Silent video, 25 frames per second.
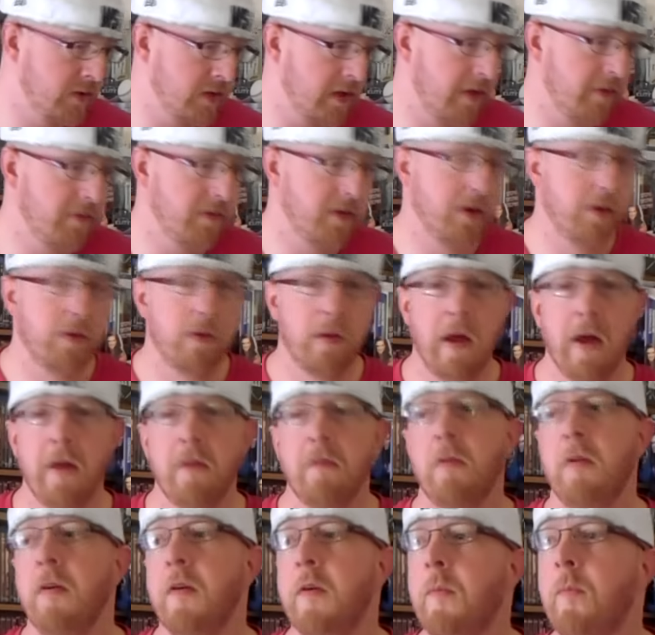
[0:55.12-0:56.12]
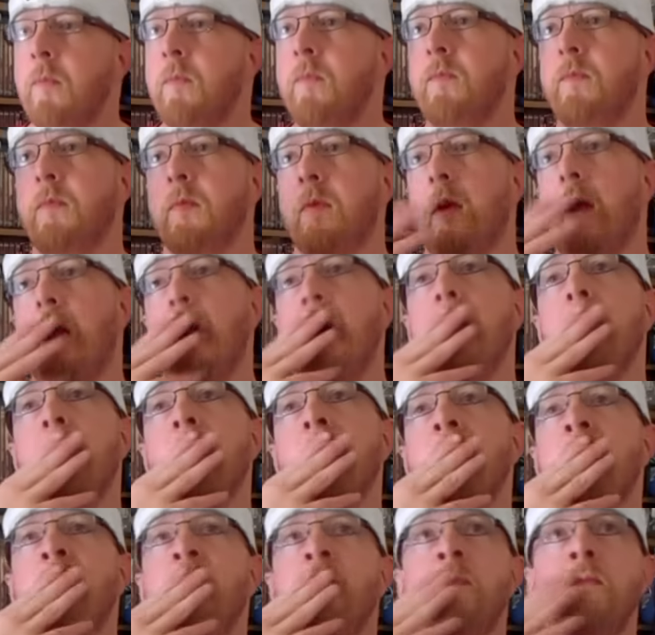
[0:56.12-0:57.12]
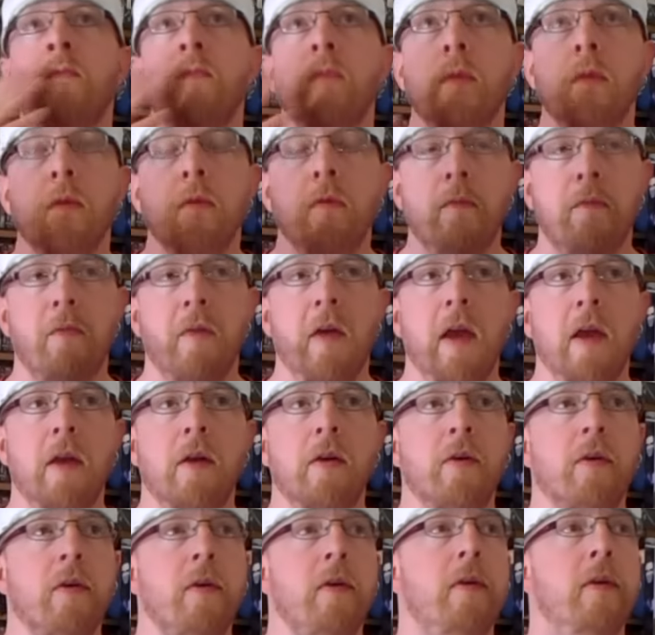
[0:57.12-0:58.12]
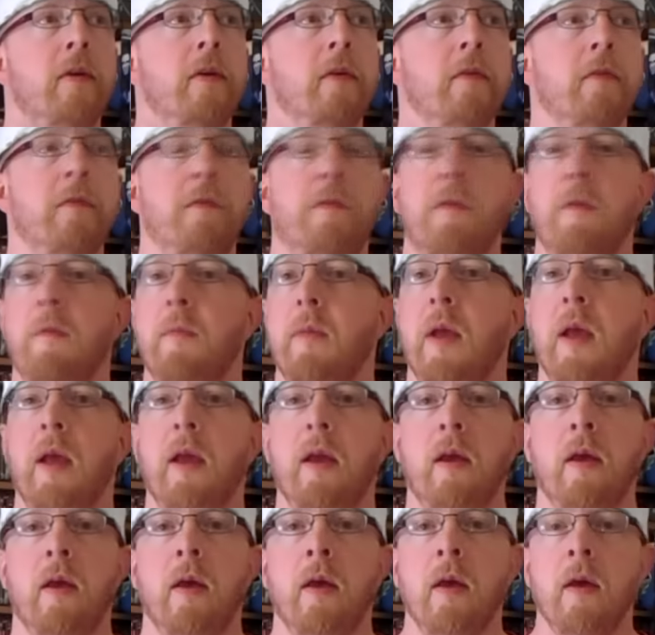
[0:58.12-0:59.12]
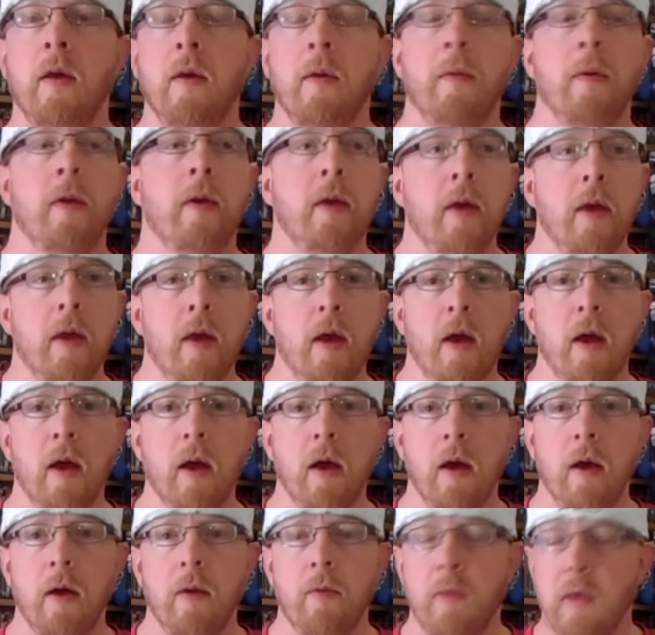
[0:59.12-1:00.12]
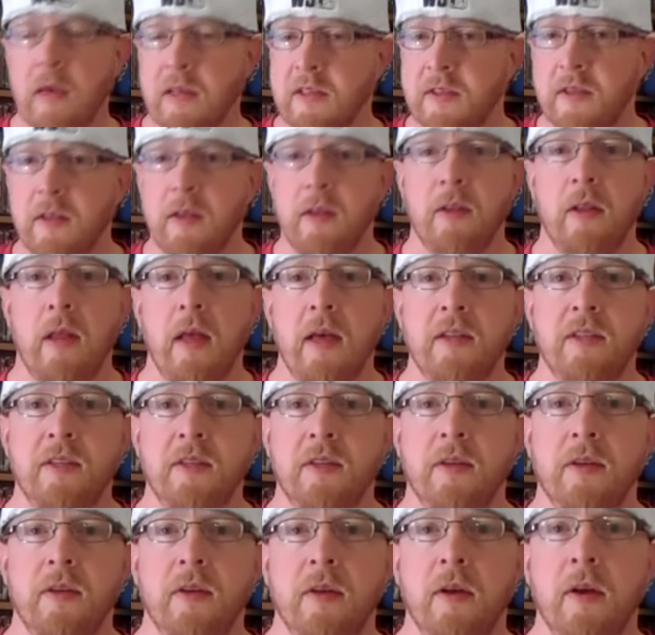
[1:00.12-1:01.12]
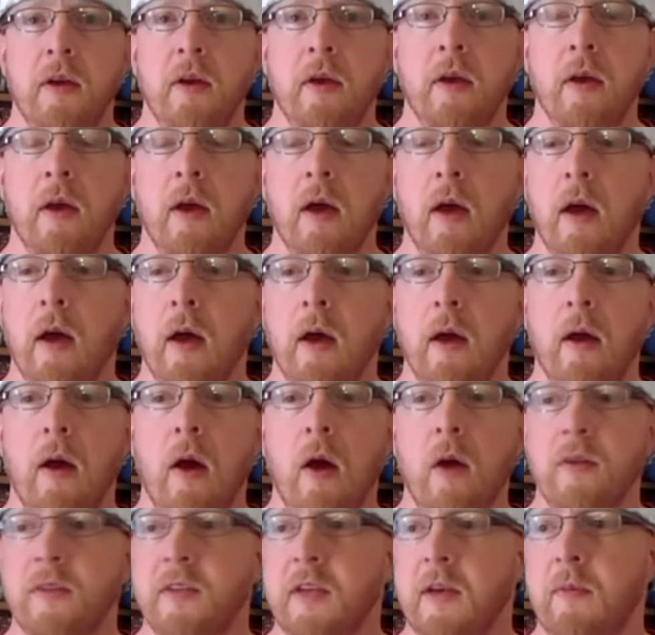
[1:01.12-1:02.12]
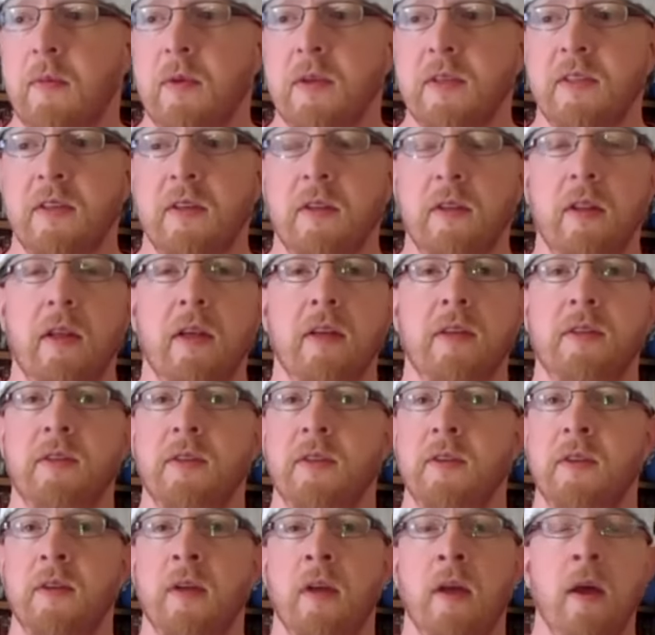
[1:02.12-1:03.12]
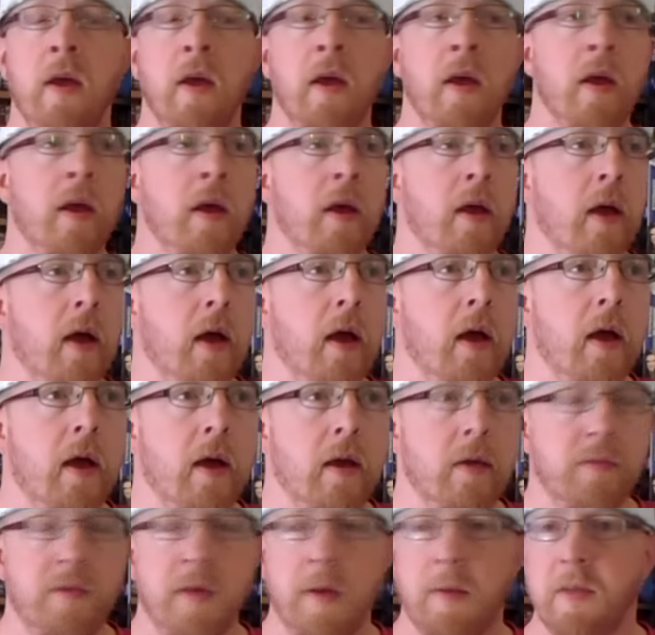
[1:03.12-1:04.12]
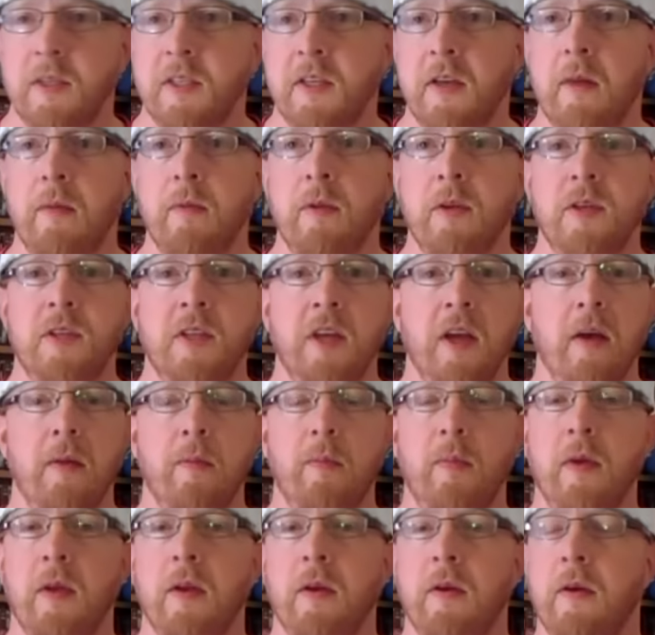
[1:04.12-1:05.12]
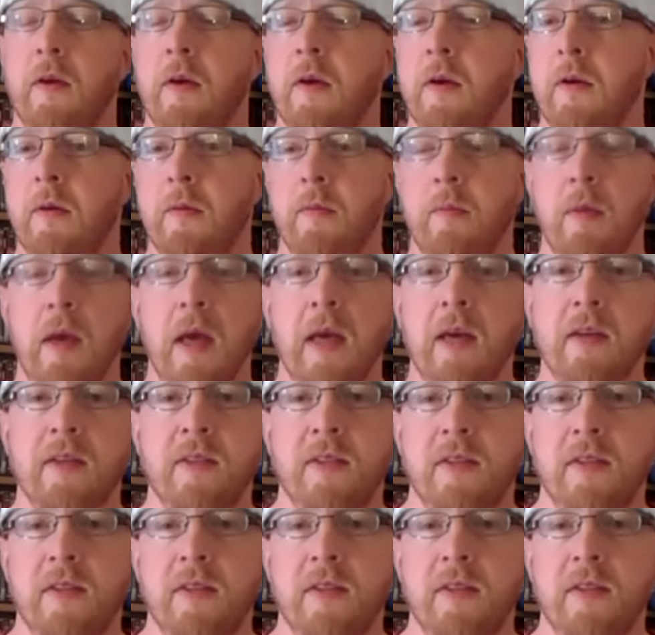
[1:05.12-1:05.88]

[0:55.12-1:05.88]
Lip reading: left on your life. Okay, Vader, for me, wrestling legend, all-time wrestling legend, WCW champion, mega